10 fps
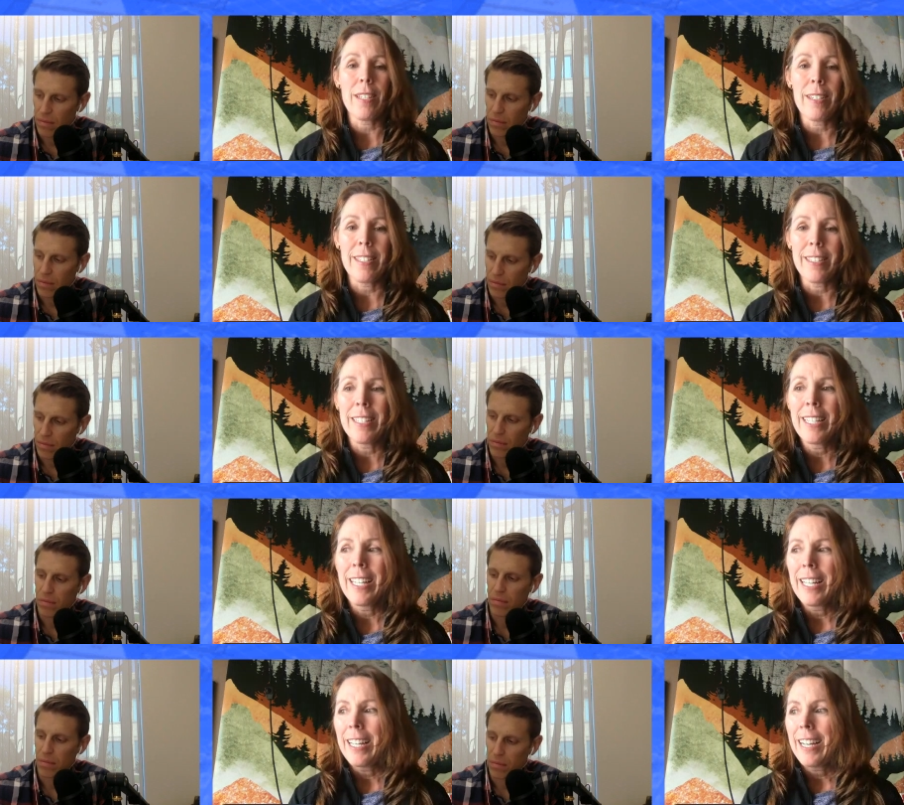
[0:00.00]
Speaker 1: and
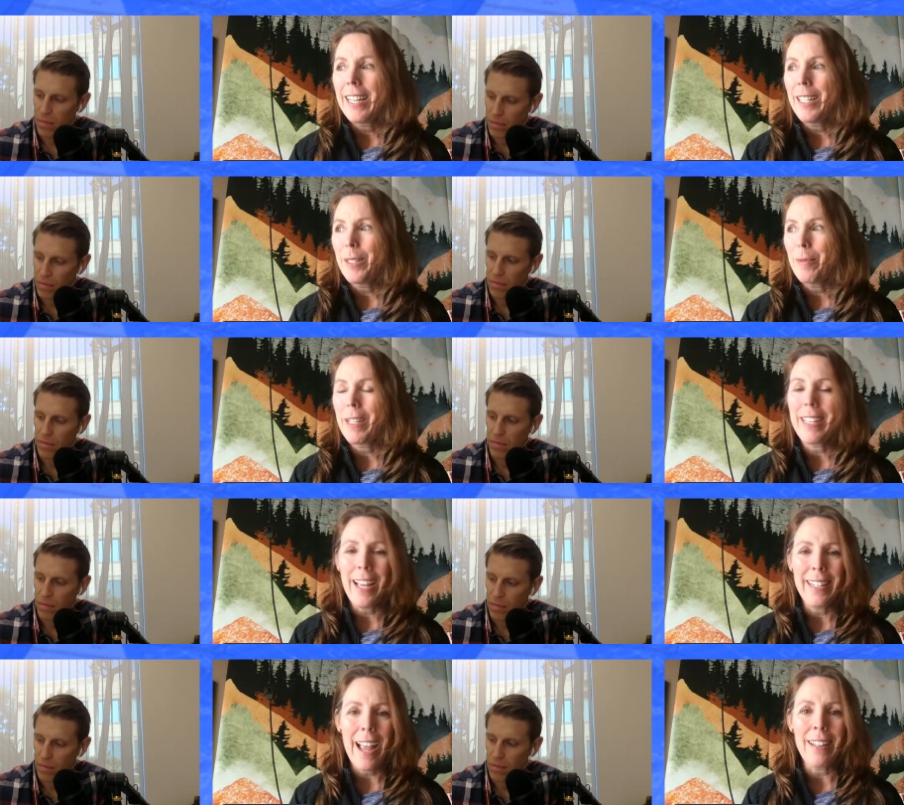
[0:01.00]
um,
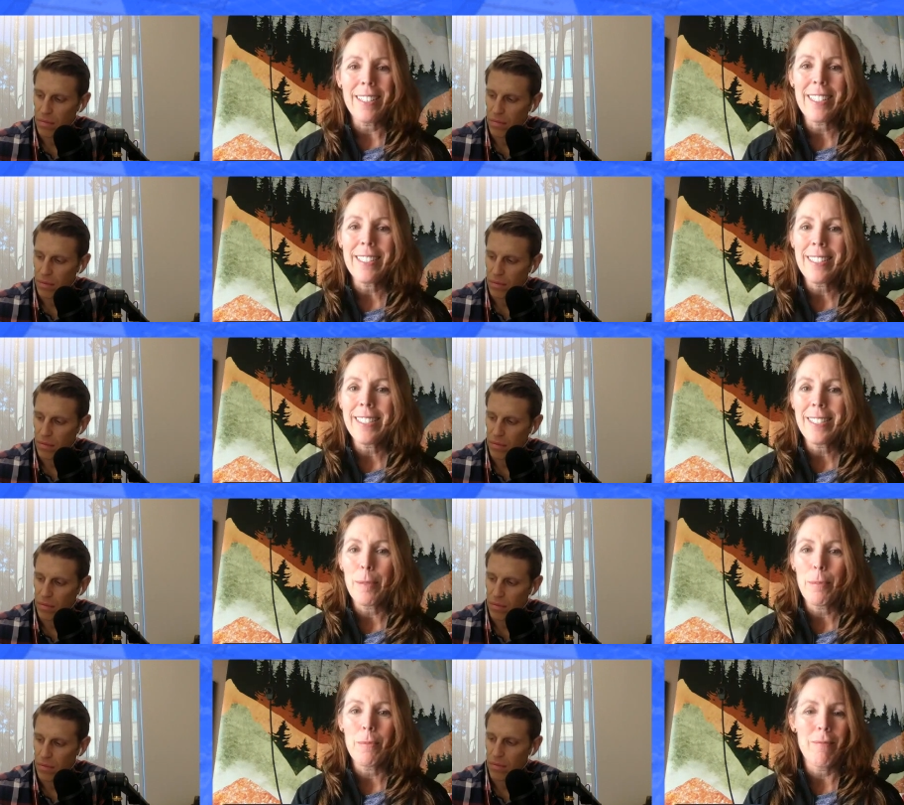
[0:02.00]
again elegantly
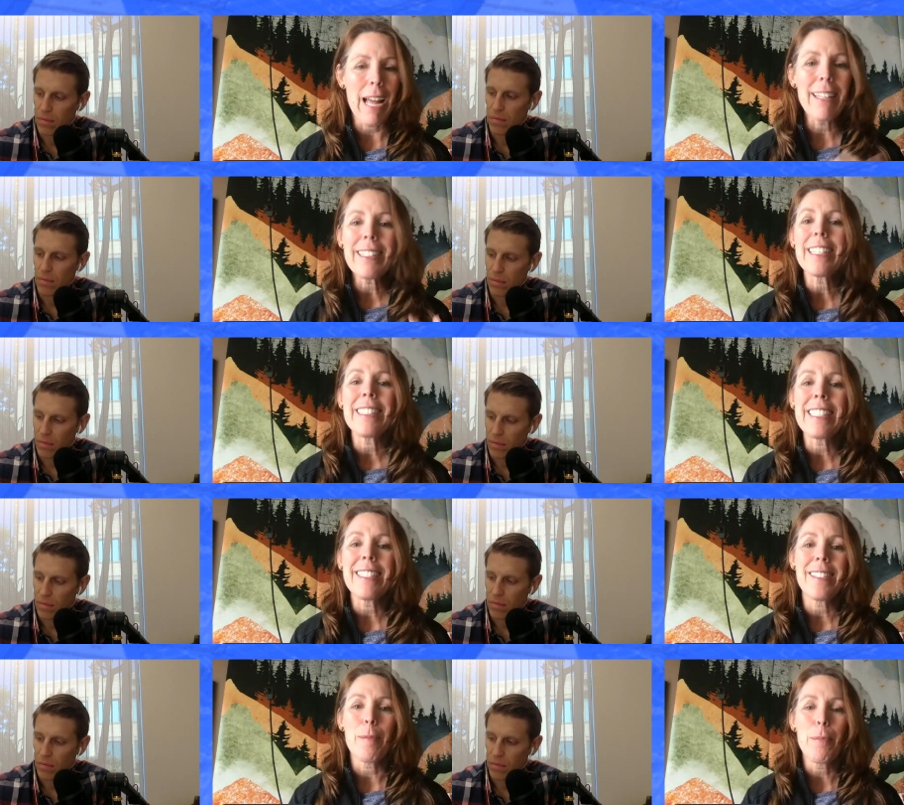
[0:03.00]
simple elegantly
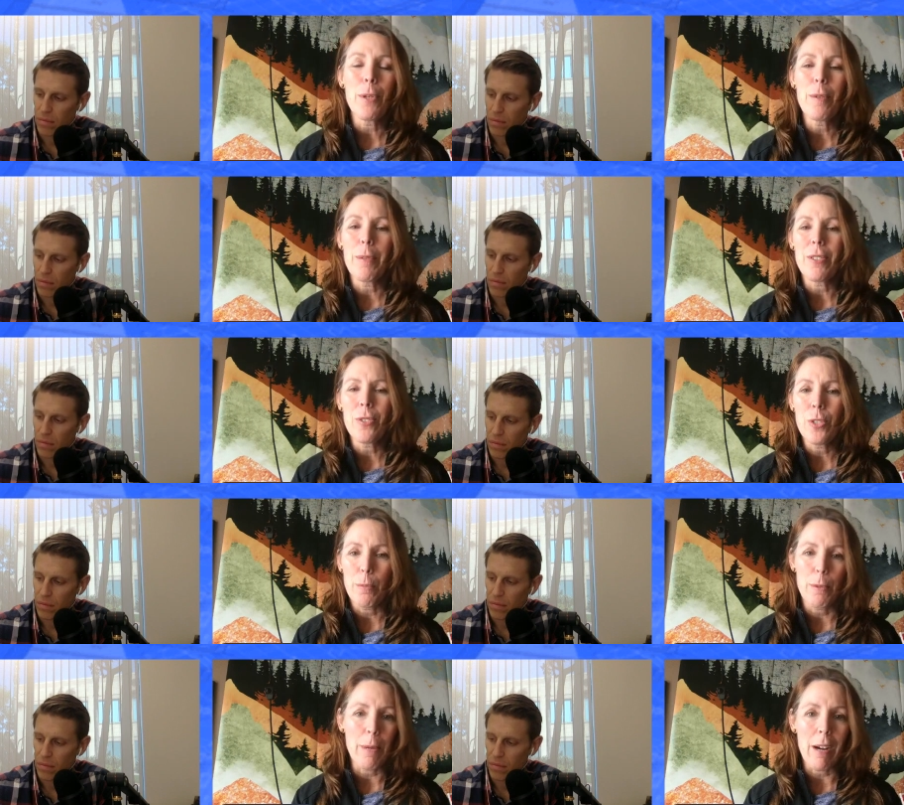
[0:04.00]
simple but
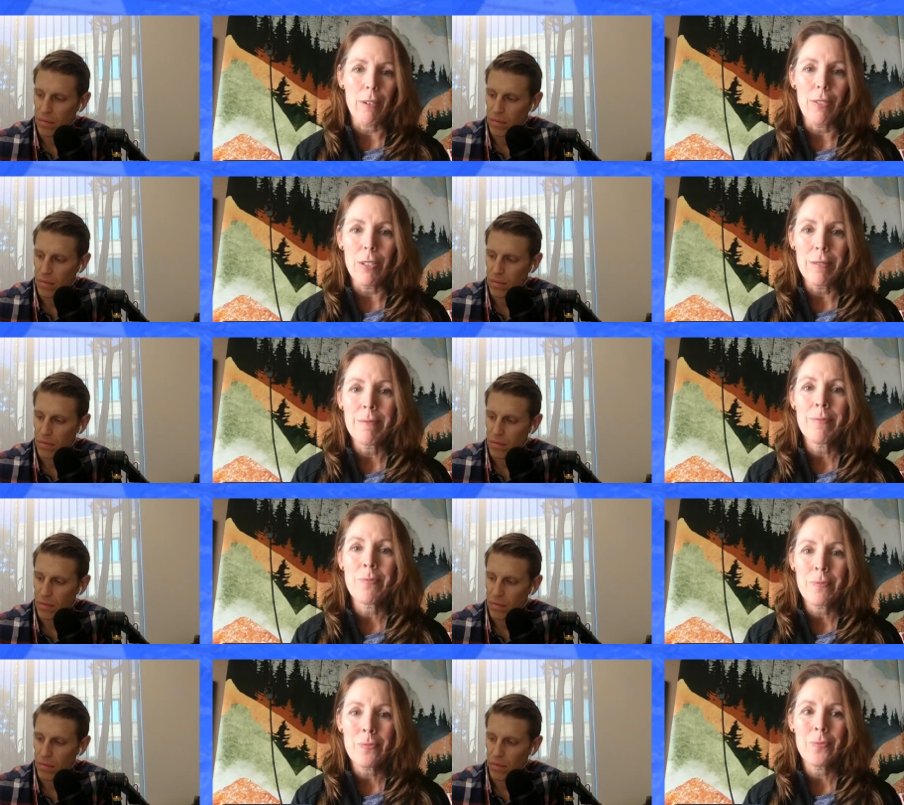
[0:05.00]
super powerful
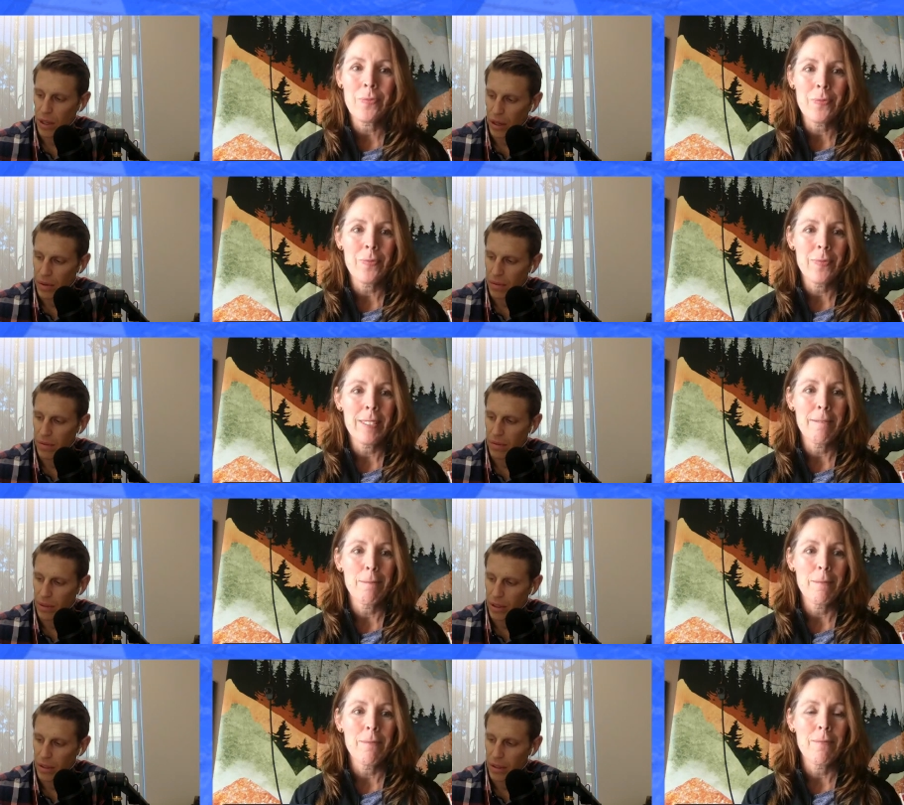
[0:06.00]
Speaker 2: yeah
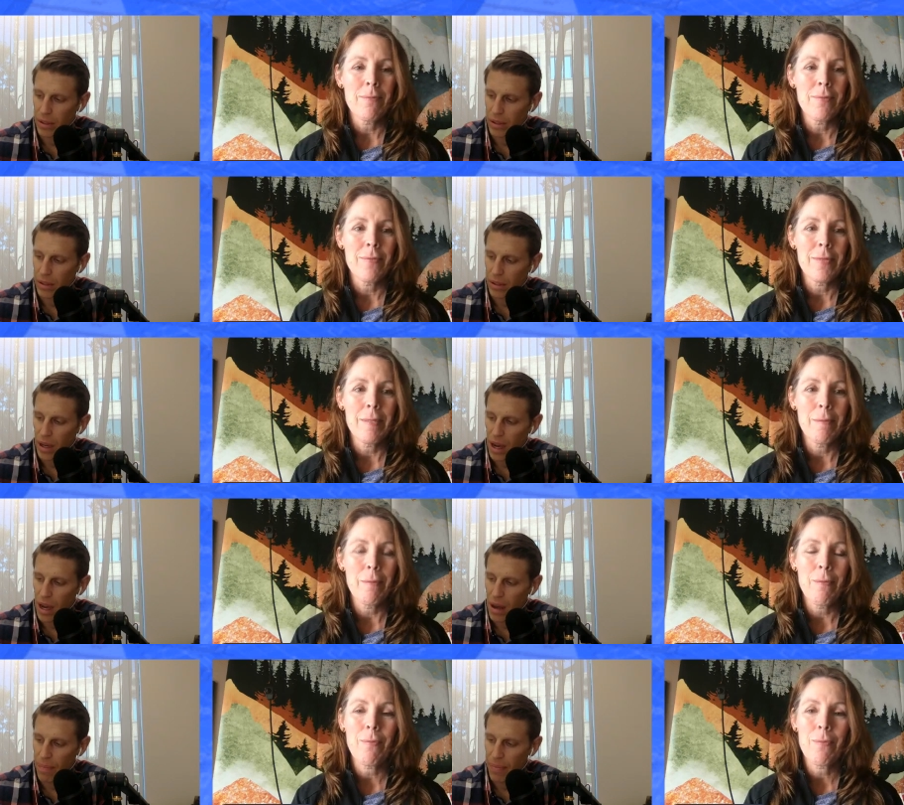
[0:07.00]
good good good
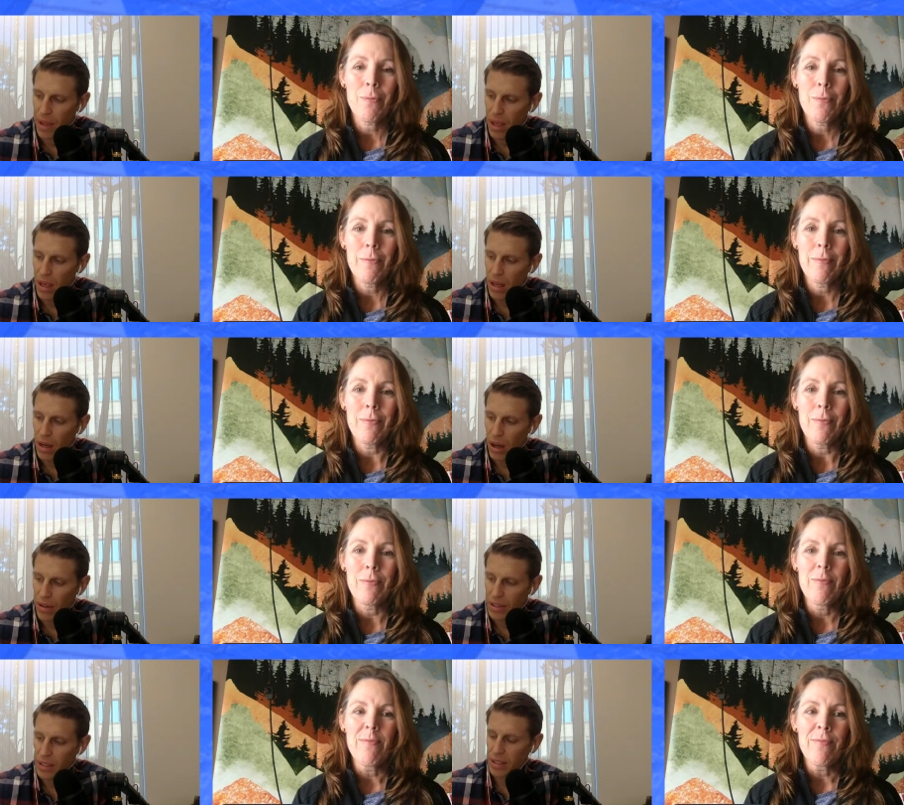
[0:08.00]
um, no
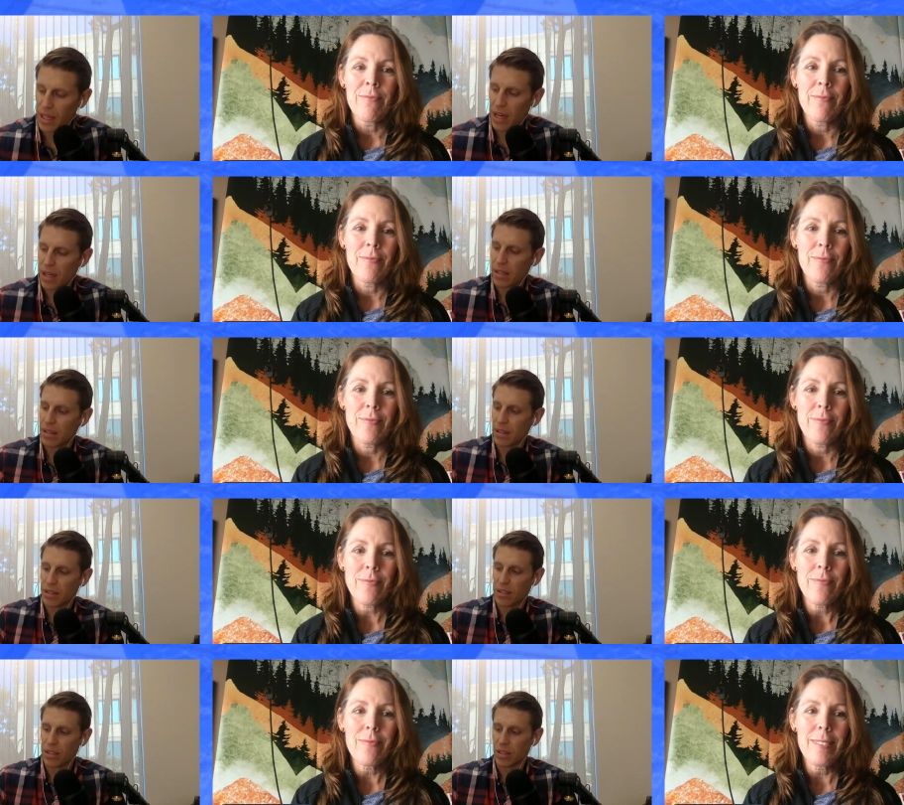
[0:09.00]
this is uh, this
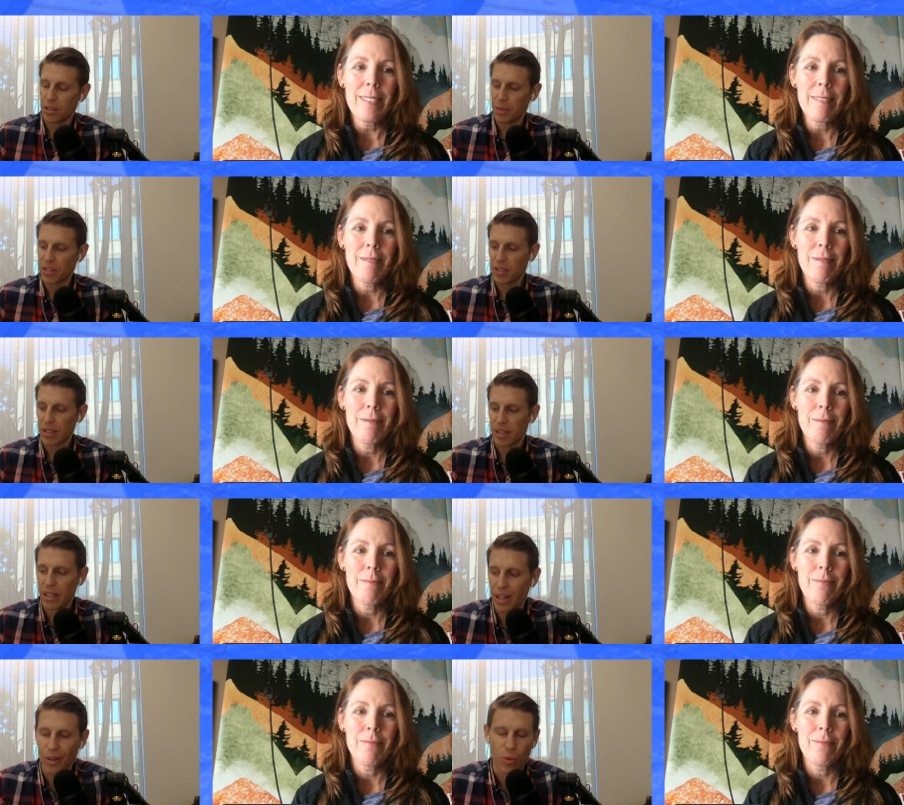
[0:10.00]
is good especially you
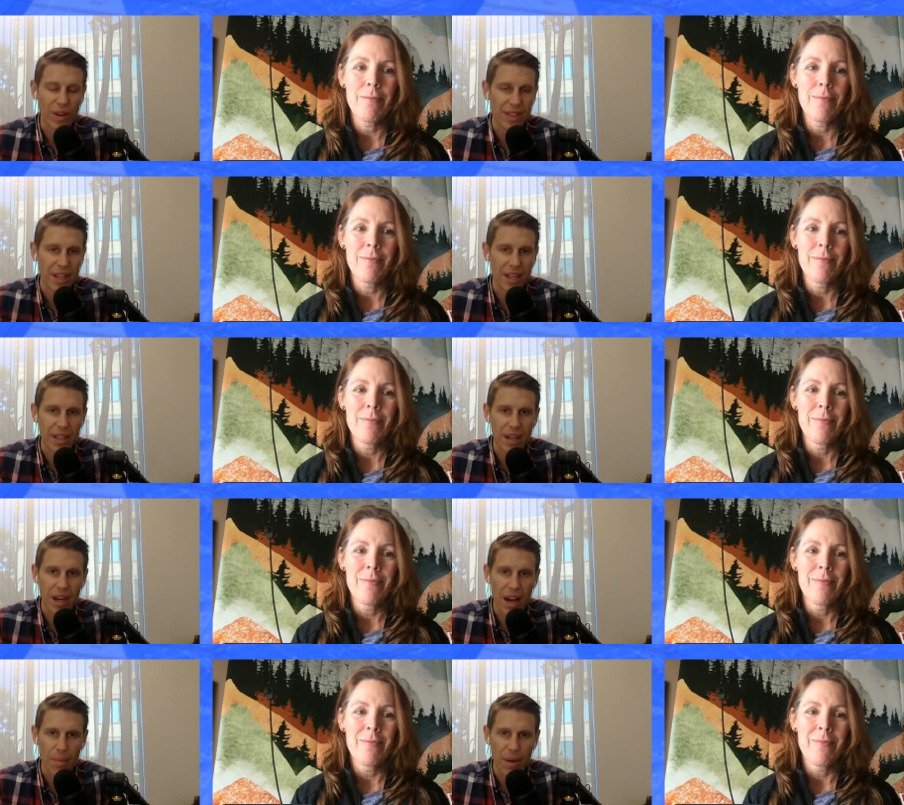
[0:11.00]
know the one thing um,